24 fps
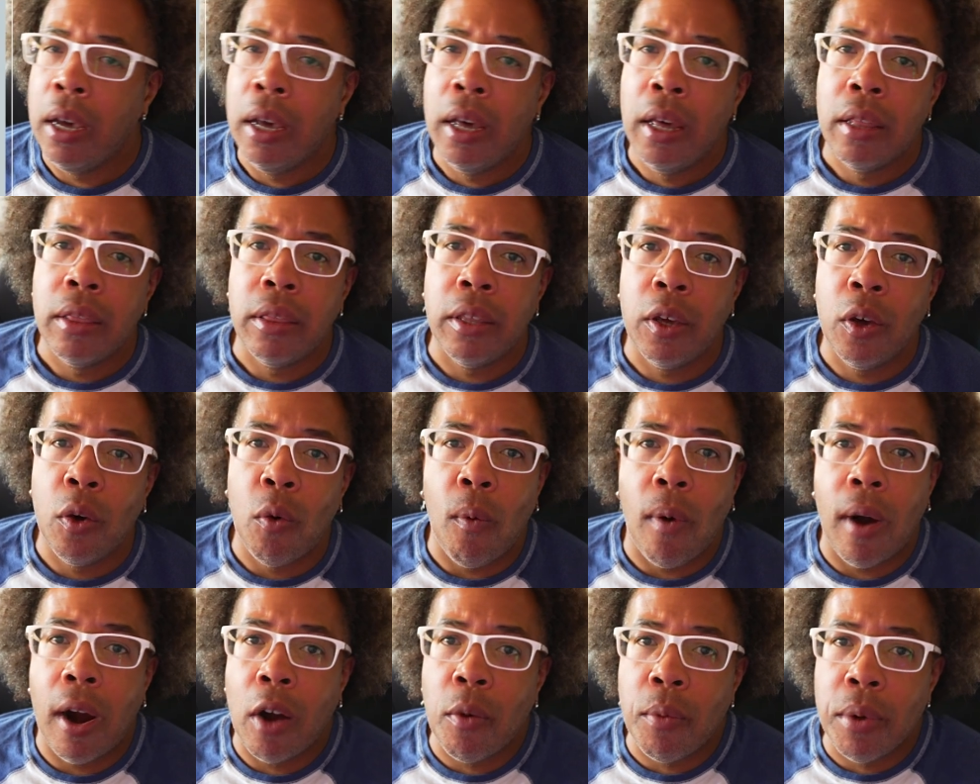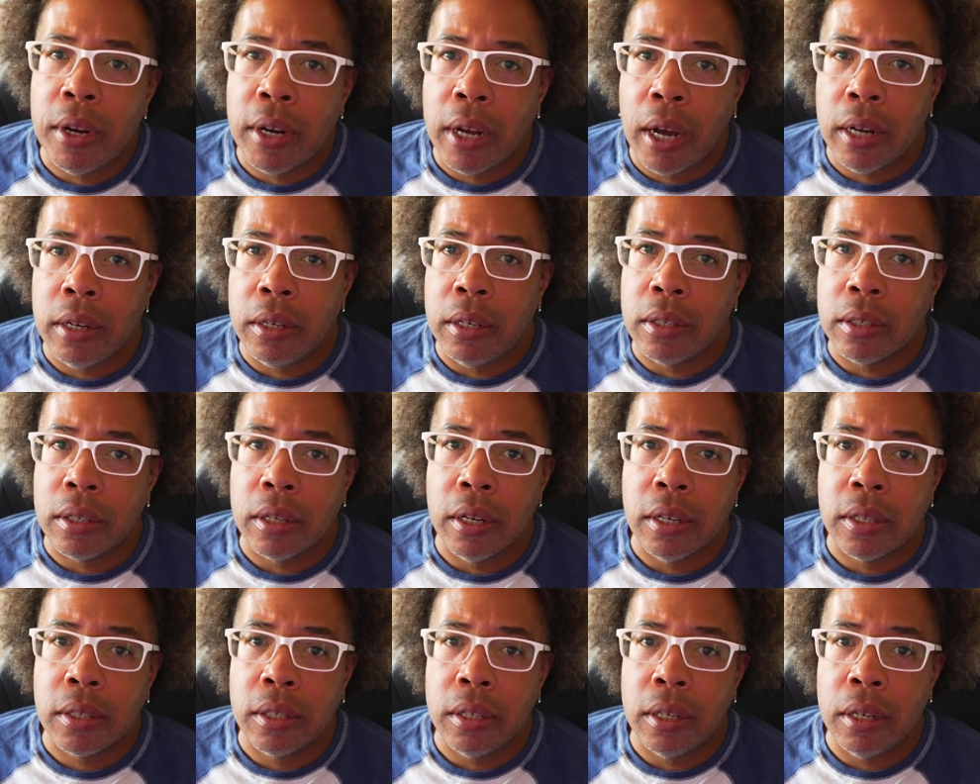then why are we not
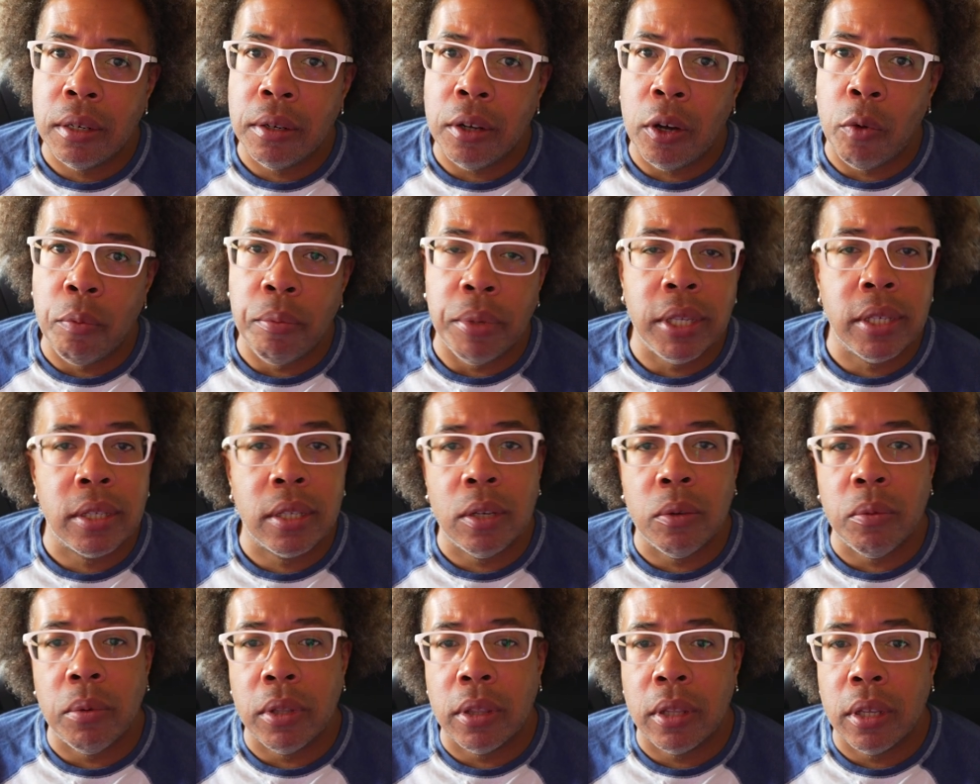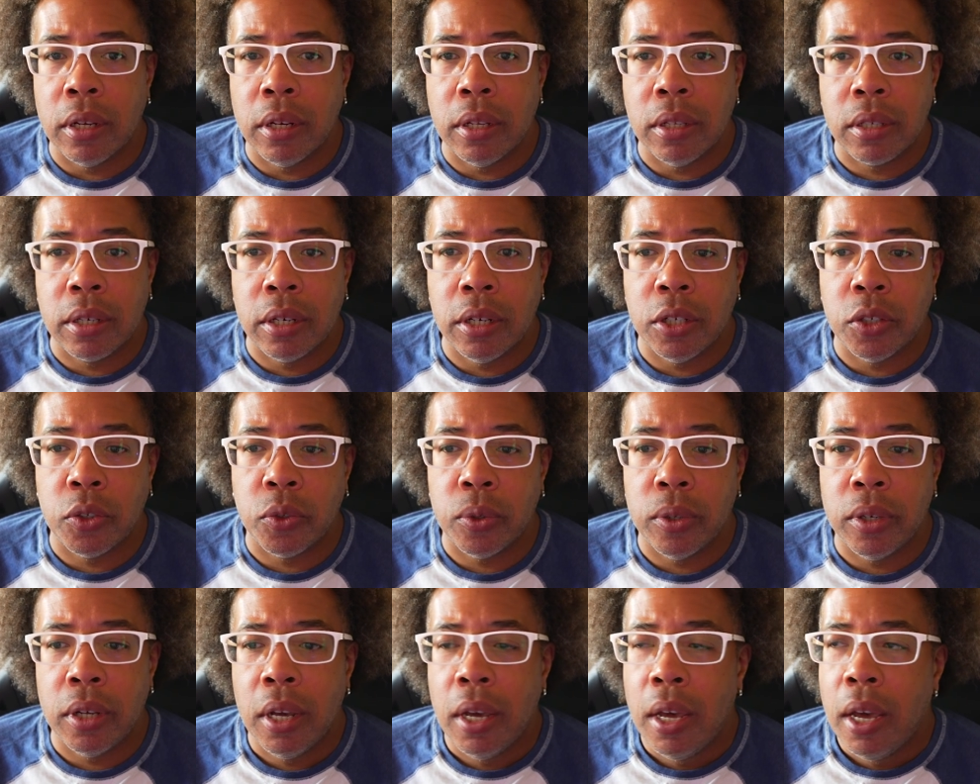discussing obesity within this
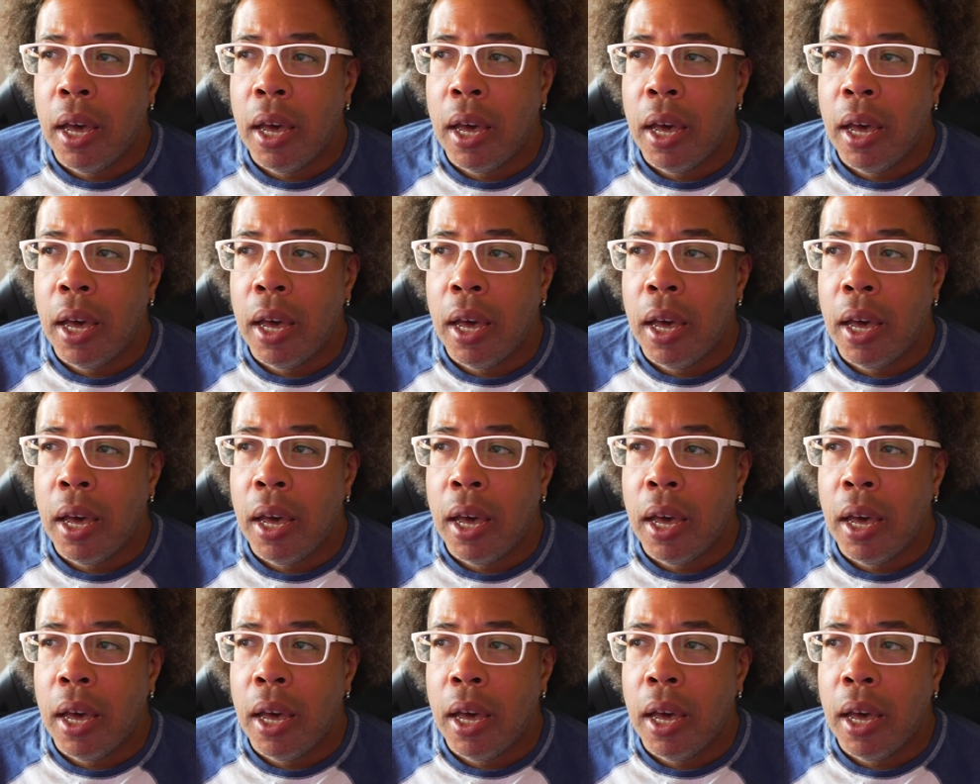country?